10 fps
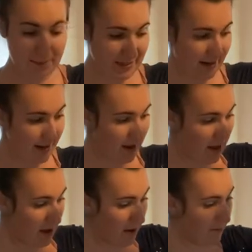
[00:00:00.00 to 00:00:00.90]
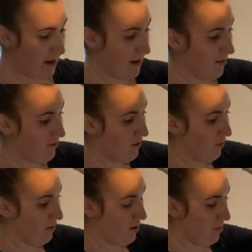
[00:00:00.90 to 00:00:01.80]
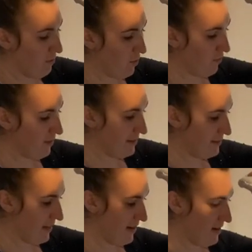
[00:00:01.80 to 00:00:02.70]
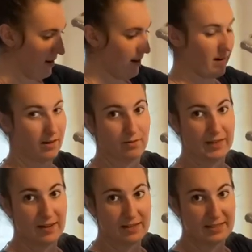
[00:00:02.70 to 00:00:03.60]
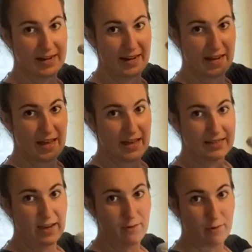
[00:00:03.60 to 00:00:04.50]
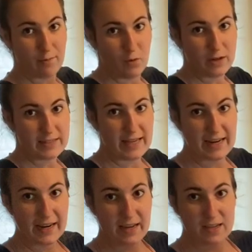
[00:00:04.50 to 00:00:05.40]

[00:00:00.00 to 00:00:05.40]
setting, but if you move this thing, it can go down a setting, down one more setting.